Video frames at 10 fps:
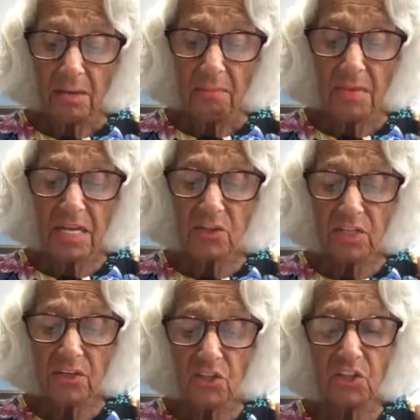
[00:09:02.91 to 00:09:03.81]
means
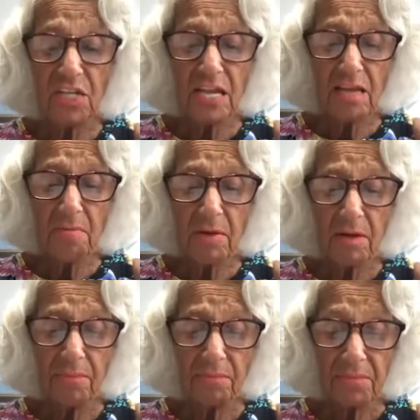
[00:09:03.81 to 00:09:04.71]
esteem
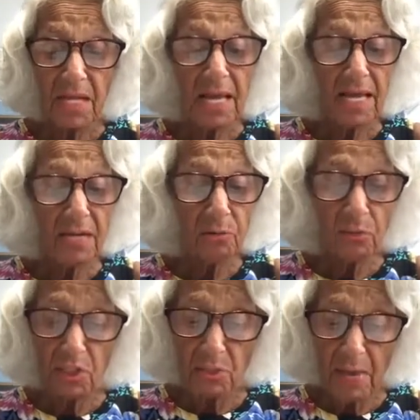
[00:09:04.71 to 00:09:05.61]
and
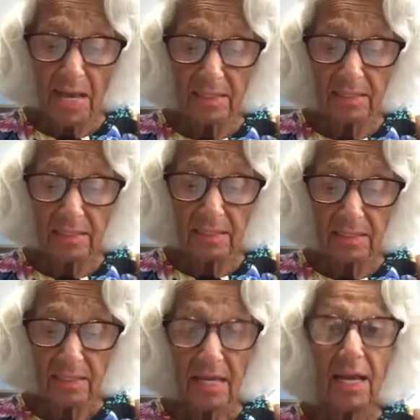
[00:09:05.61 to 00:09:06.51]
respect
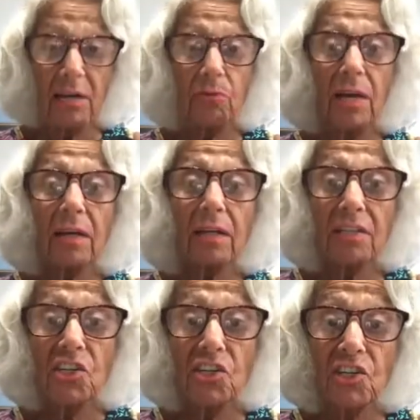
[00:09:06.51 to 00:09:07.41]
and
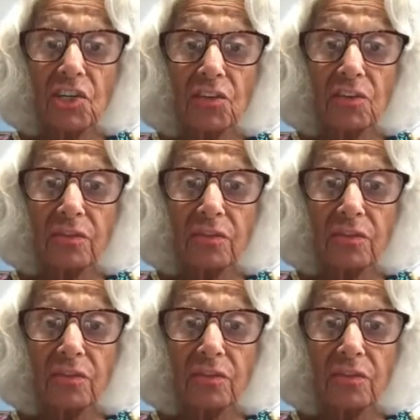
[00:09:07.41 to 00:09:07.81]
recognition.